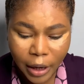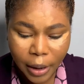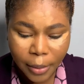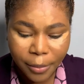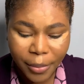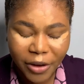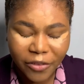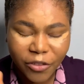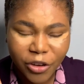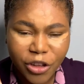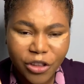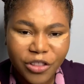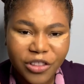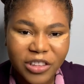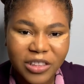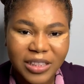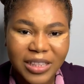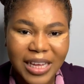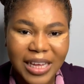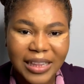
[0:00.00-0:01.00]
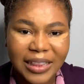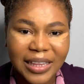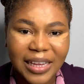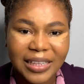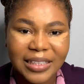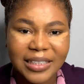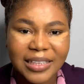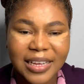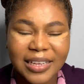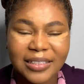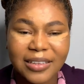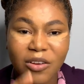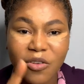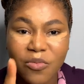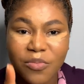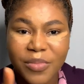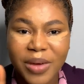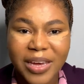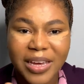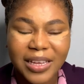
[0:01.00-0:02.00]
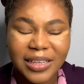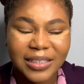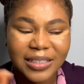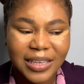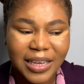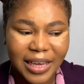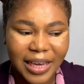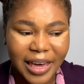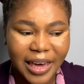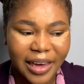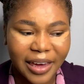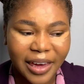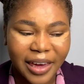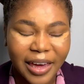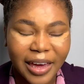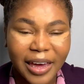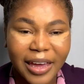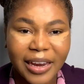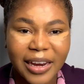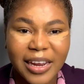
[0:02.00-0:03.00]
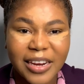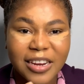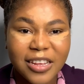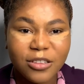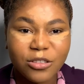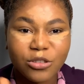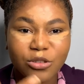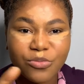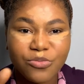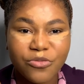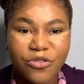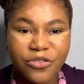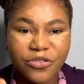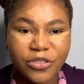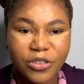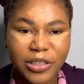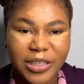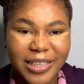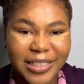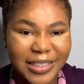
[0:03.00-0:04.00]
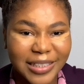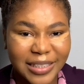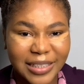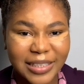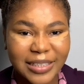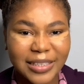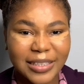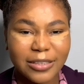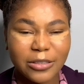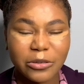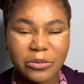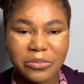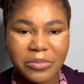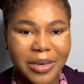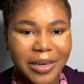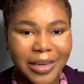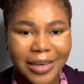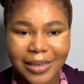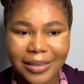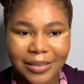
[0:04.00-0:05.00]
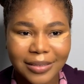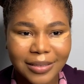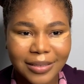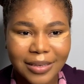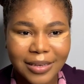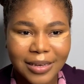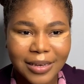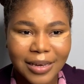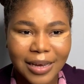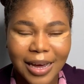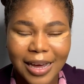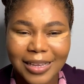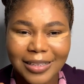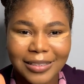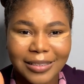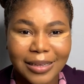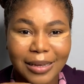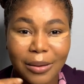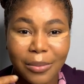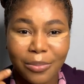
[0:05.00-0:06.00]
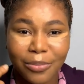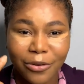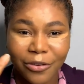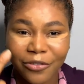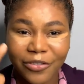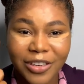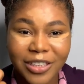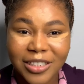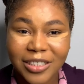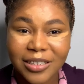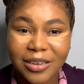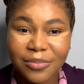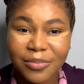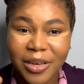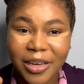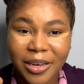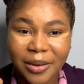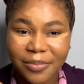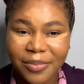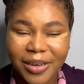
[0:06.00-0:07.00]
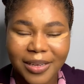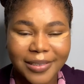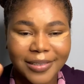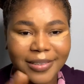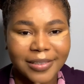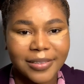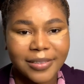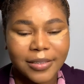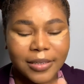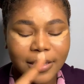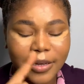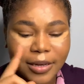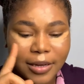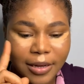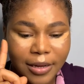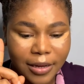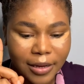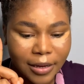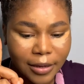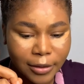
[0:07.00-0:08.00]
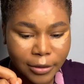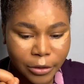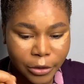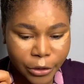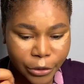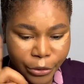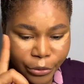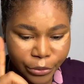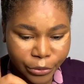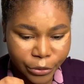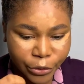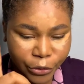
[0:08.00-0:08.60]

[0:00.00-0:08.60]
But for you to think that yes, I won't make it here and I need to move to the city to make it as a professional makeup artist, no,